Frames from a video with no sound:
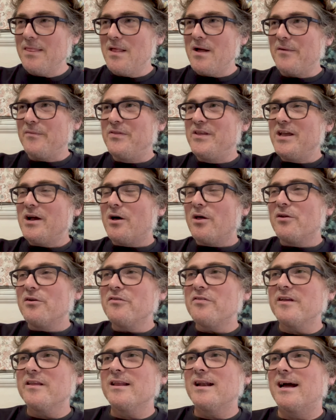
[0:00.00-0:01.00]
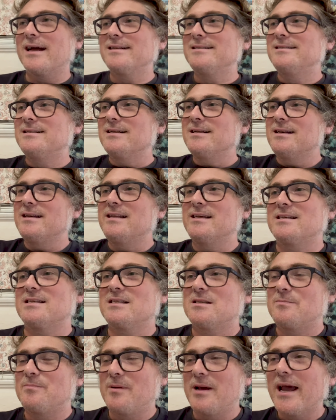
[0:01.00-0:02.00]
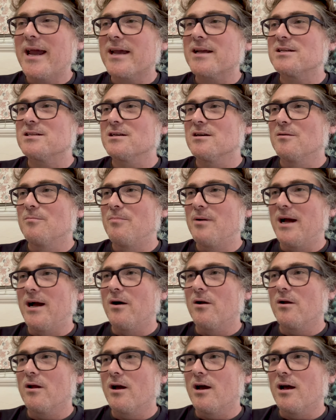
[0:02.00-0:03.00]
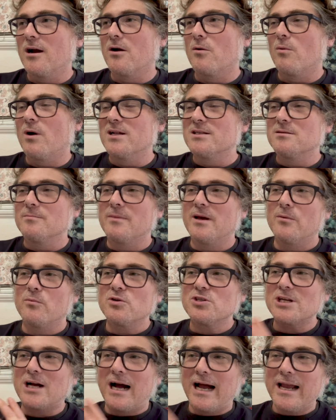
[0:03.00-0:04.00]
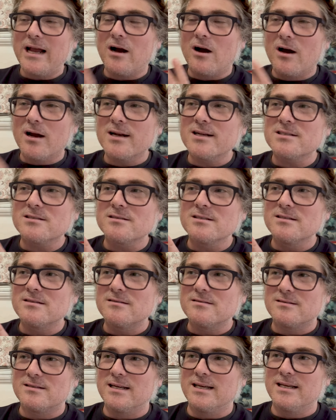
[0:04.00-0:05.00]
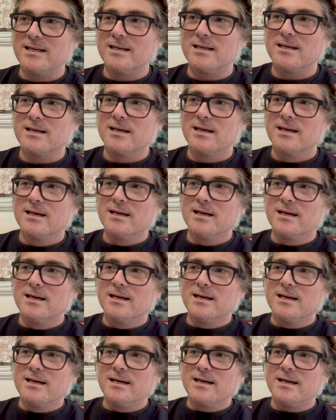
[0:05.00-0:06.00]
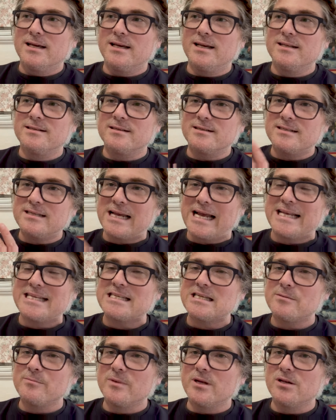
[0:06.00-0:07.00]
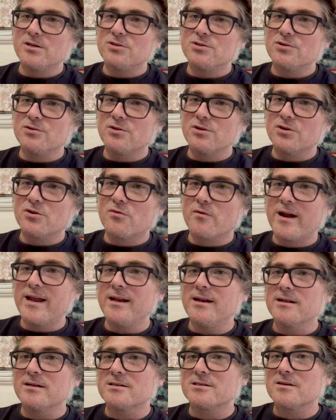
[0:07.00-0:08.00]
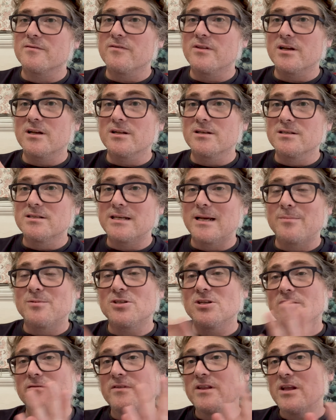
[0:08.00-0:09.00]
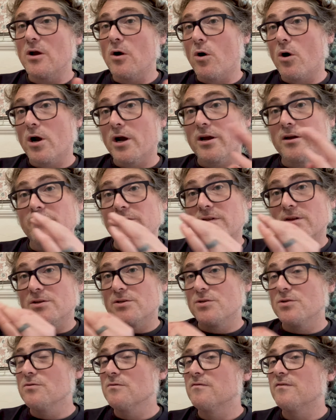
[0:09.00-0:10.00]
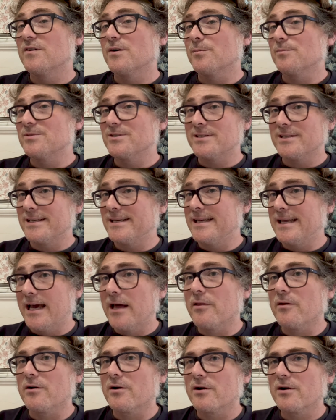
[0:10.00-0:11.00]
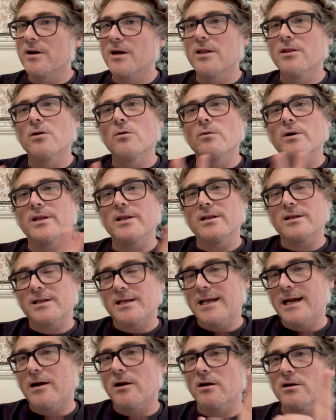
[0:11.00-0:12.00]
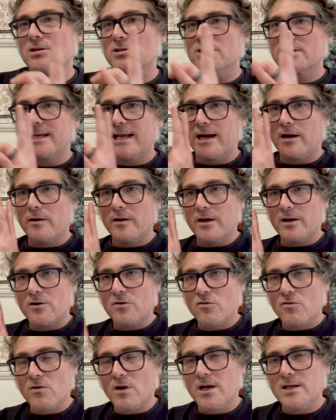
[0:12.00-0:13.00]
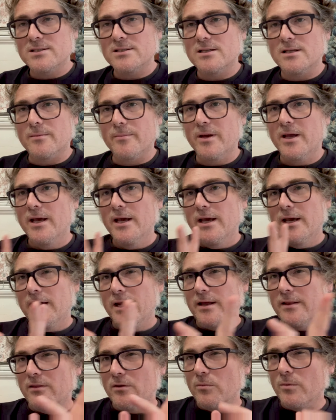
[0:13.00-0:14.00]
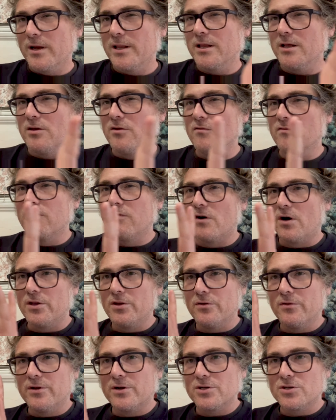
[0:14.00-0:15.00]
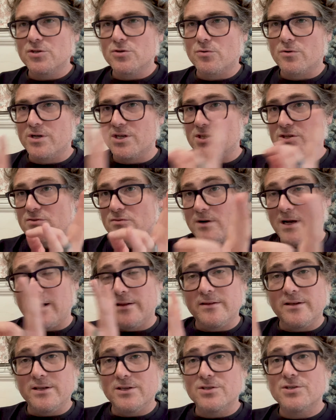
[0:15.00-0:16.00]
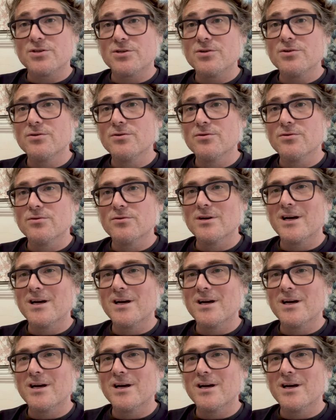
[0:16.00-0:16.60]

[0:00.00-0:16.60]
The other thing that I didn't expect about Harawata Man, which I honestly think is a testament to the greatness of the conception of the arc of the two films together, and the way that the characters carry across them, and the way that you follow their stories throughout these two.